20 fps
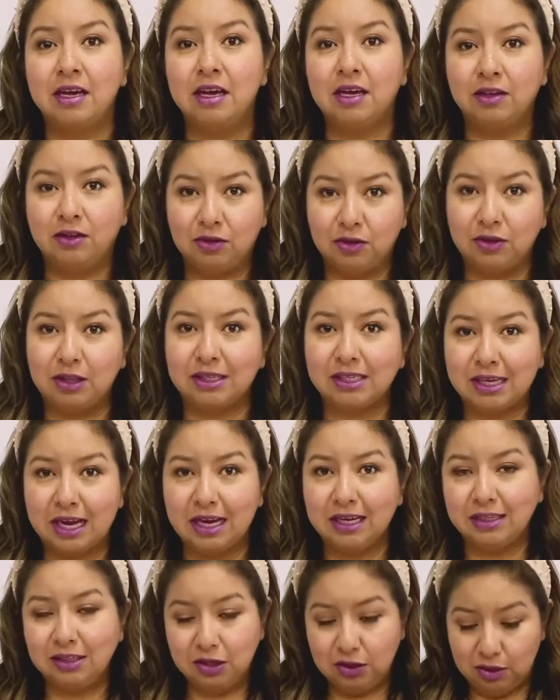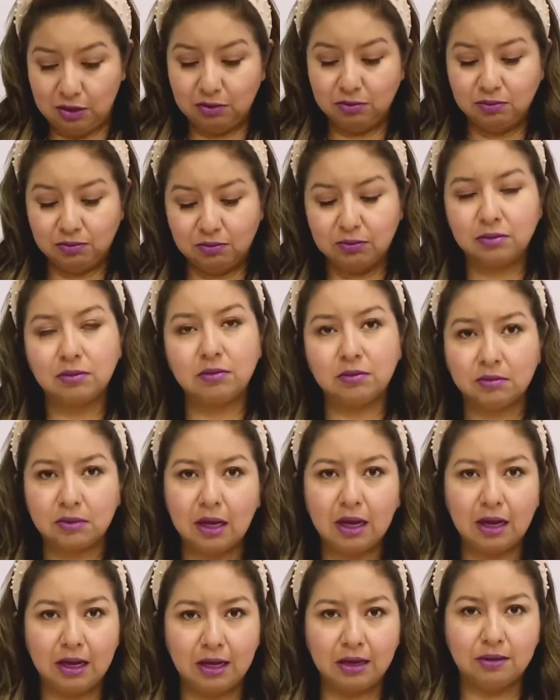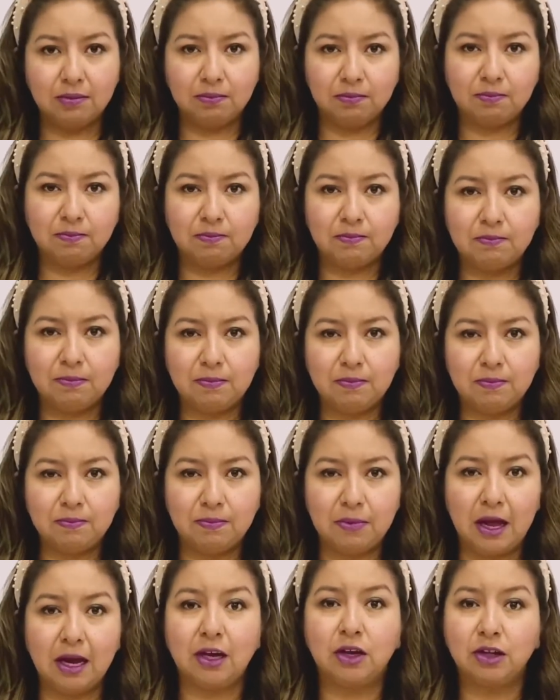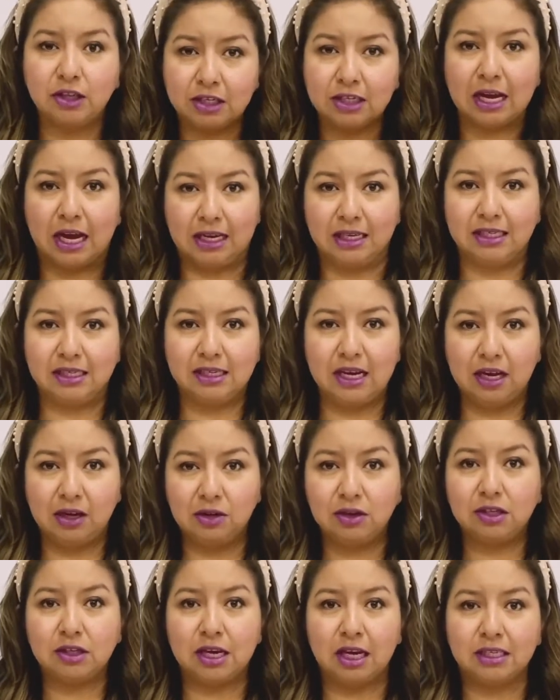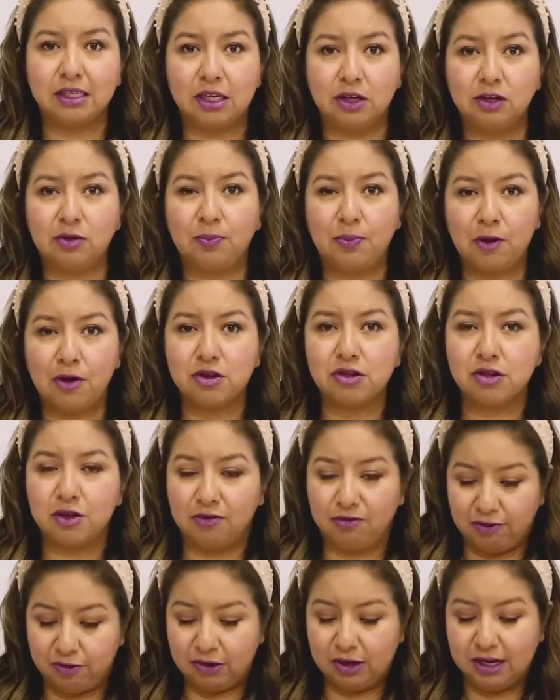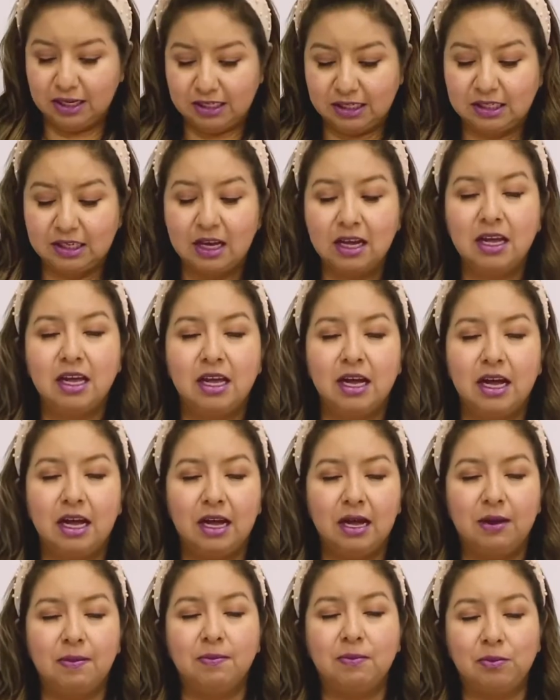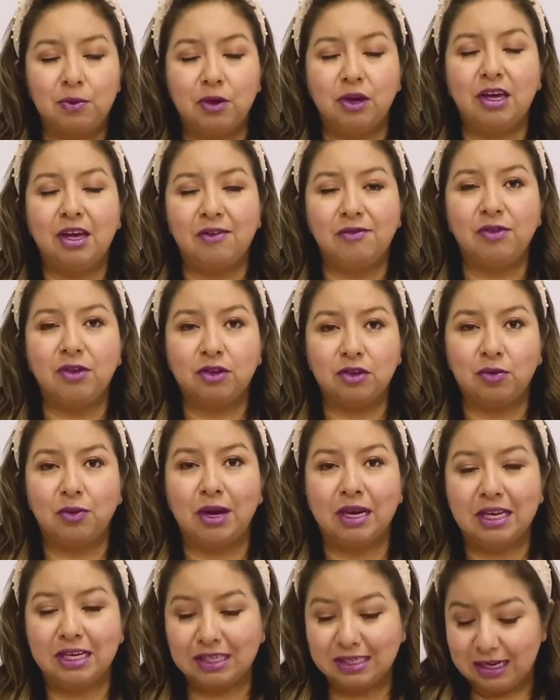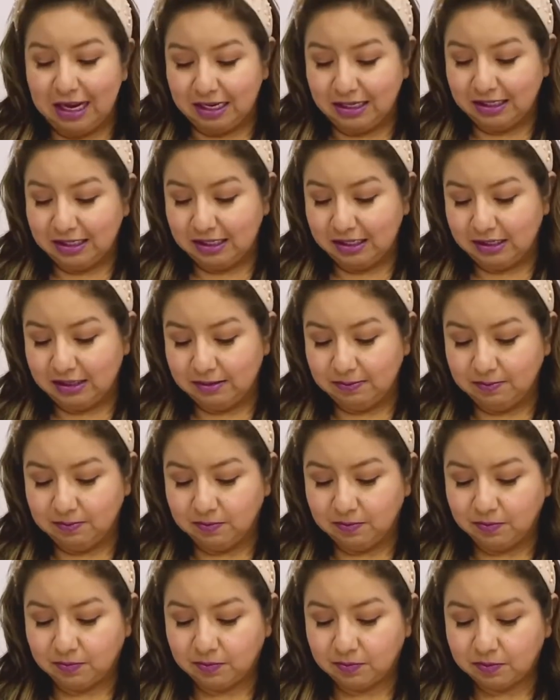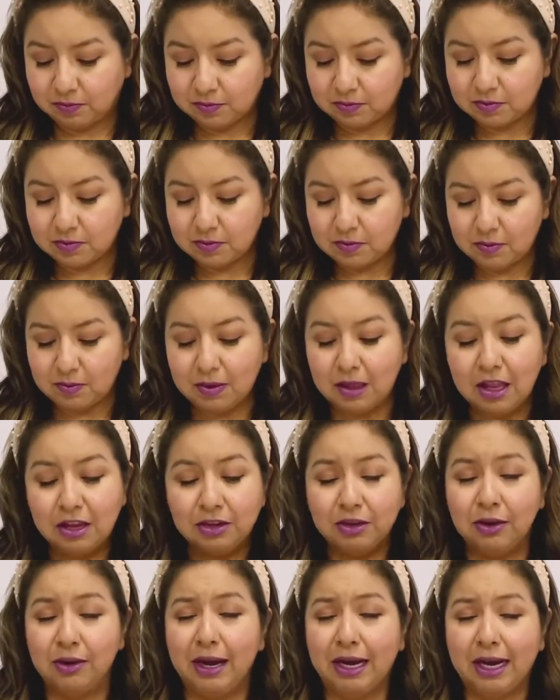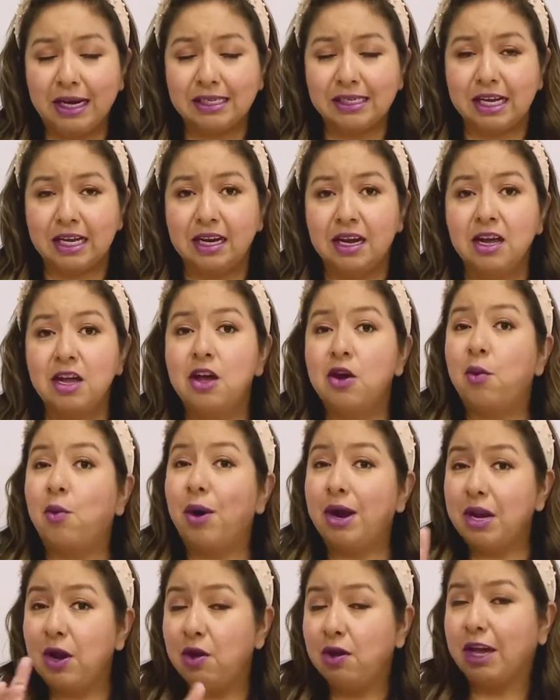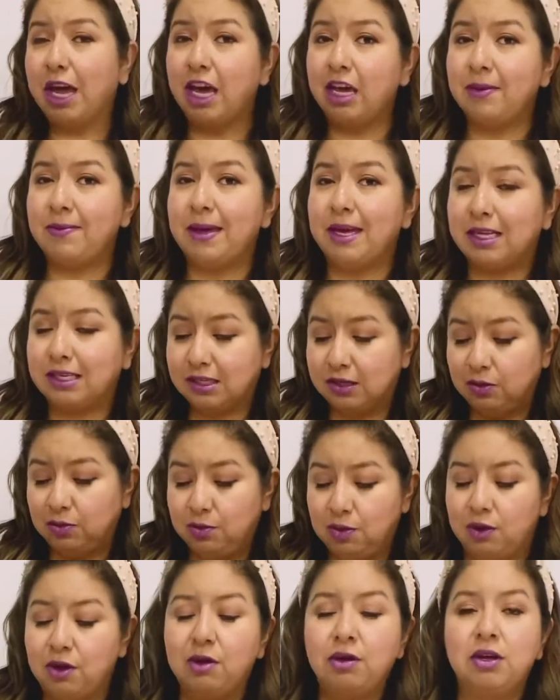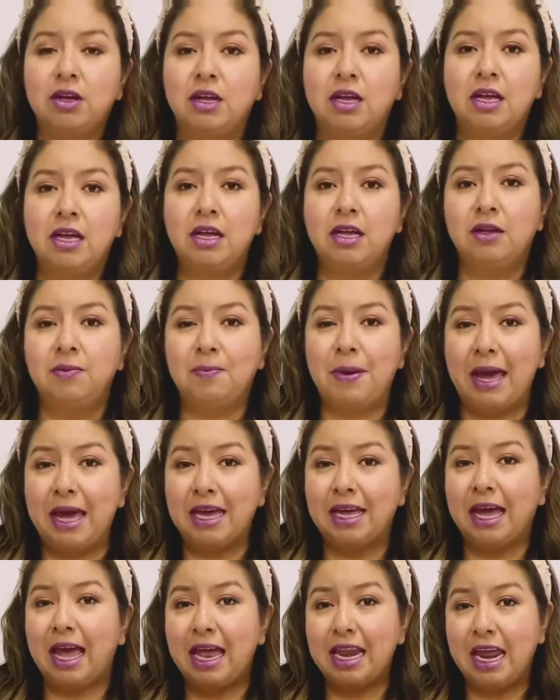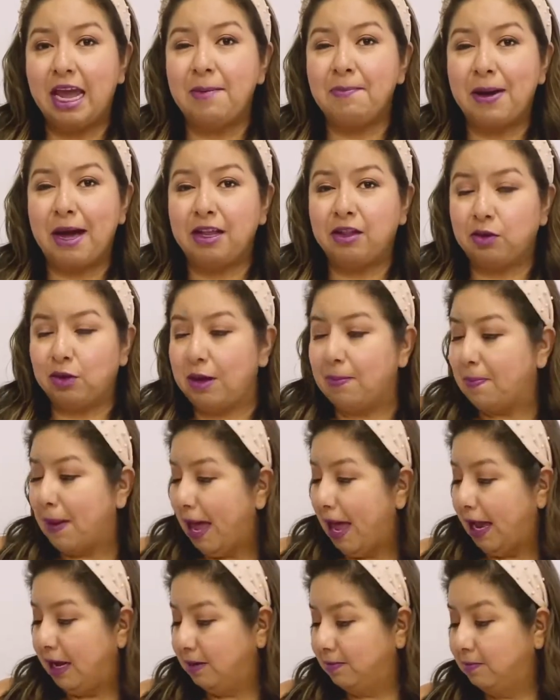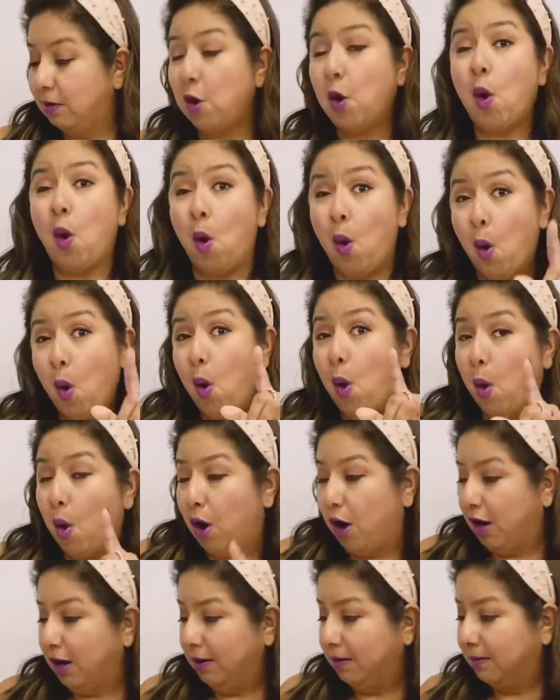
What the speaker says: to the size, a good size, a good portion for us will give you 20 slices. So like I said, one whole cake mix will bake an 8x3 pan, or